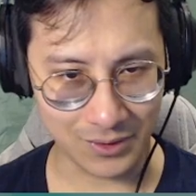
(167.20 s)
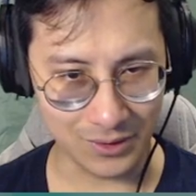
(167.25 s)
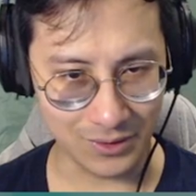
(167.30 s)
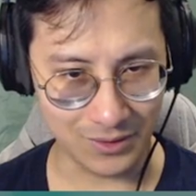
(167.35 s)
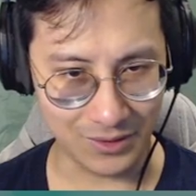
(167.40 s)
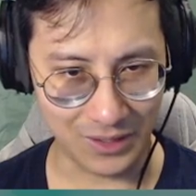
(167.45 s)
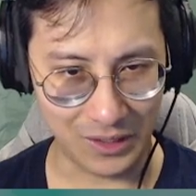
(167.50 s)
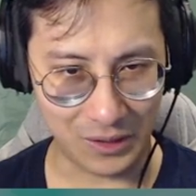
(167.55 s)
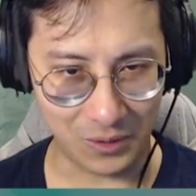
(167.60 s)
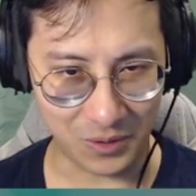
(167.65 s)
well,
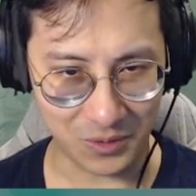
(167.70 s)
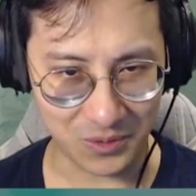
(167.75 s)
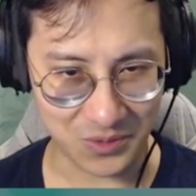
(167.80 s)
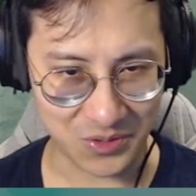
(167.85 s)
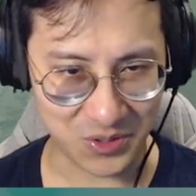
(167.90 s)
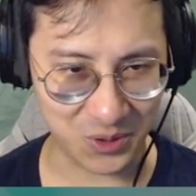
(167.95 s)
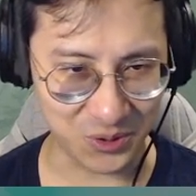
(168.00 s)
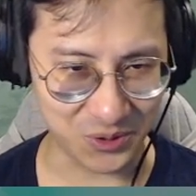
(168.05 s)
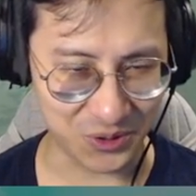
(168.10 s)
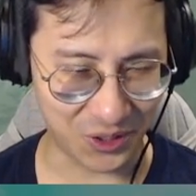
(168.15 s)
I, I,
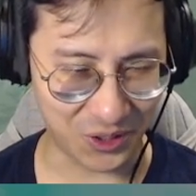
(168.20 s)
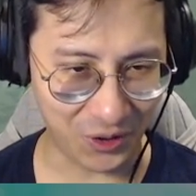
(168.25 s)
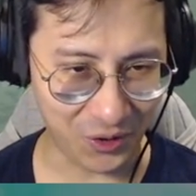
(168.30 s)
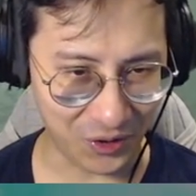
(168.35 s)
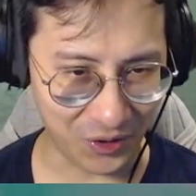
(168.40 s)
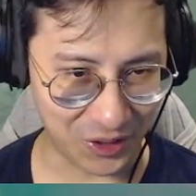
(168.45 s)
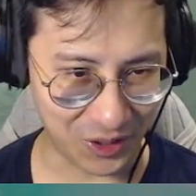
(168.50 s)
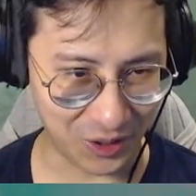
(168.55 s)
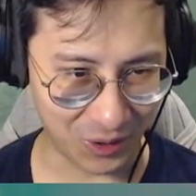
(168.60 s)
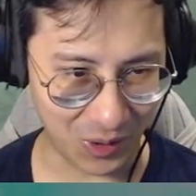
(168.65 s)
was told to
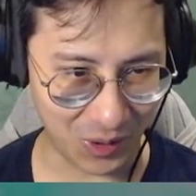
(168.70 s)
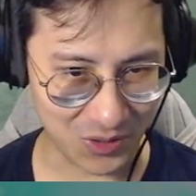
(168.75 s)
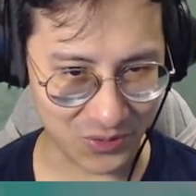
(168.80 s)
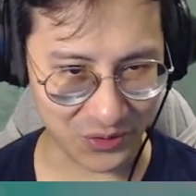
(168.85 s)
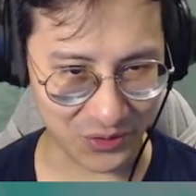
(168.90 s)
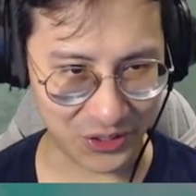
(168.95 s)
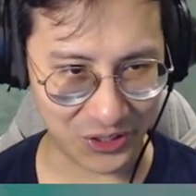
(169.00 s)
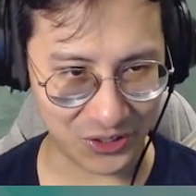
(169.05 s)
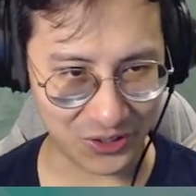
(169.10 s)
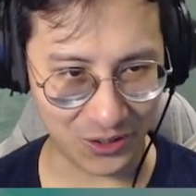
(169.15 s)
hurry here. I was
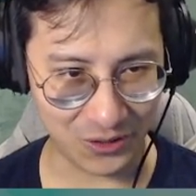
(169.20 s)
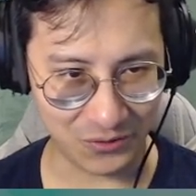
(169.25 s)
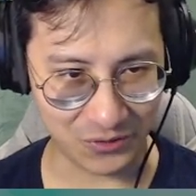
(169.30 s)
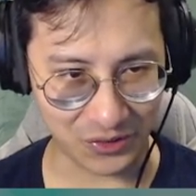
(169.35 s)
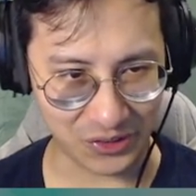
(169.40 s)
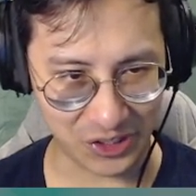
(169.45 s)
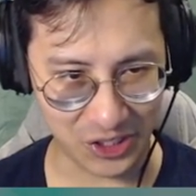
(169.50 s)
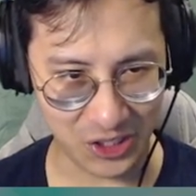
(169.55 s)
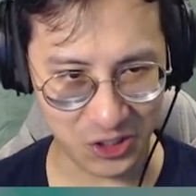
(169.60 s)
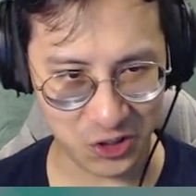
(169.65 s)
on, on
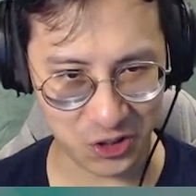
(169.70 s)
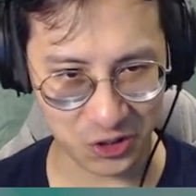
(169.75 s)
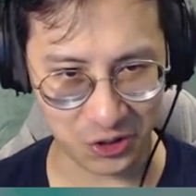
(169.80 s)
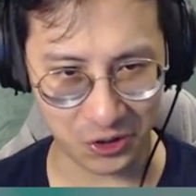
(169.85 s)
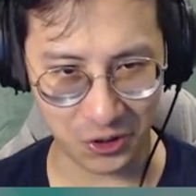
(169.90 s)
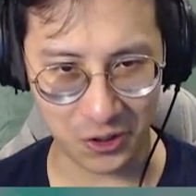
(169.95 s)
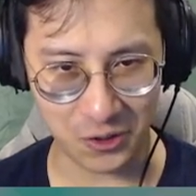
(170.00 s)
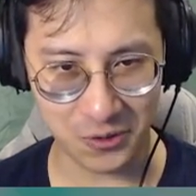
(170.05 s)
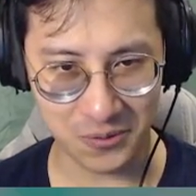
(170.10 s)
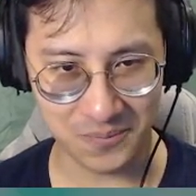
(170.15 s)
vacation, you
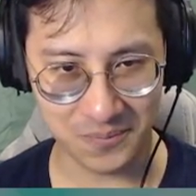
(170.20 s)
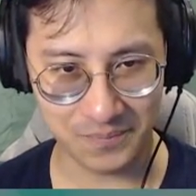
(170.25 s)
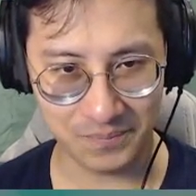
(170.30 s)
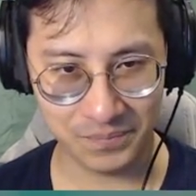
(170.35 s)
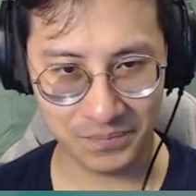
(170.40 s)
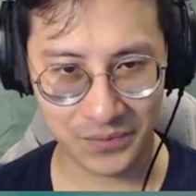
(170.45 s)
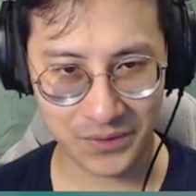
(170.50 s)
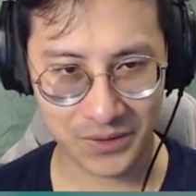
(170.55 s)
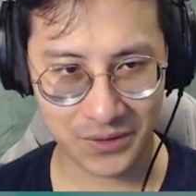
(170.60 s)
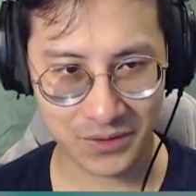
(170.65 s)

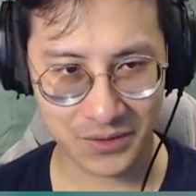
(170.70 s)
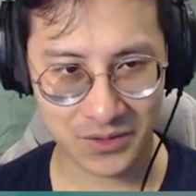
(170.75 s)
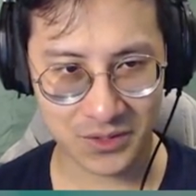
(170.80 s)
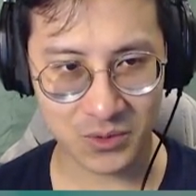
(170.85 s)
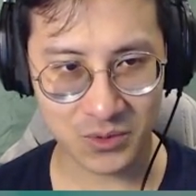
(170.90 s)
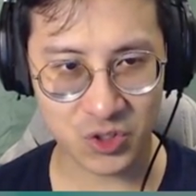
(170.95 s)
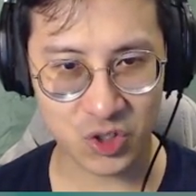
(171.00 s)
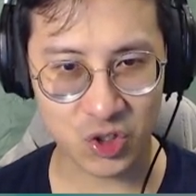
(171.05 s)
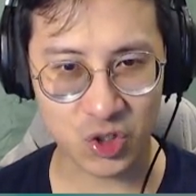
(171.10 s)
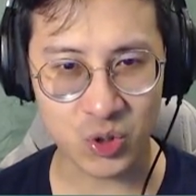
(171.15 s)
know. So
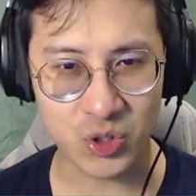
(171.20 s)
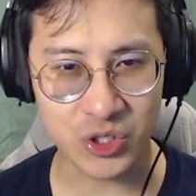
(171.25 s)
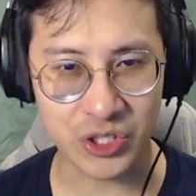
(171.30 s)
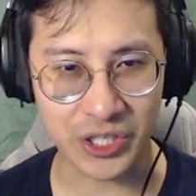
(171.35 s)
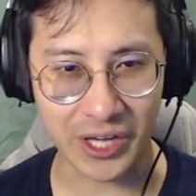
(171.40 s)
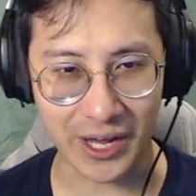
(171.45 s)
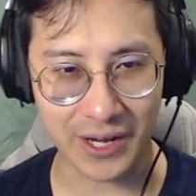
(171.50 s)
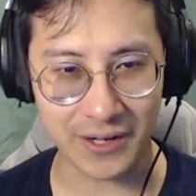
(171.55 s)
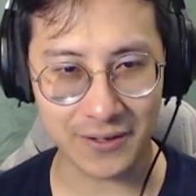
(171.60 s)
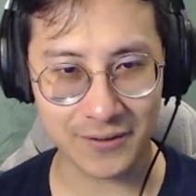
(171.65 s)
where's the
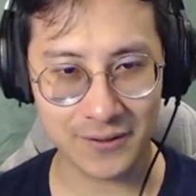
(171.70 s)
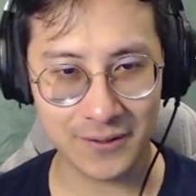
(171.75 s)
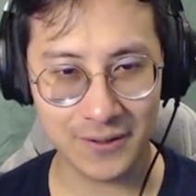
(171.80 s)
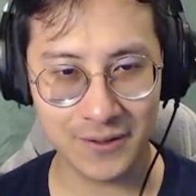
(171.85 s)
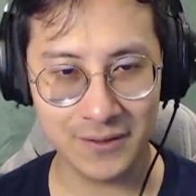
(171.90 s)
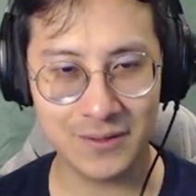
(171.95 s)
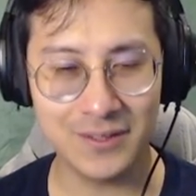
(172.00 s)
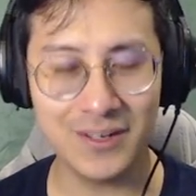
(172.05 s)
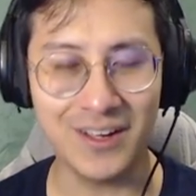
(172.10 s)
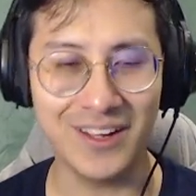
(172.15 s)
sushi at? Oh.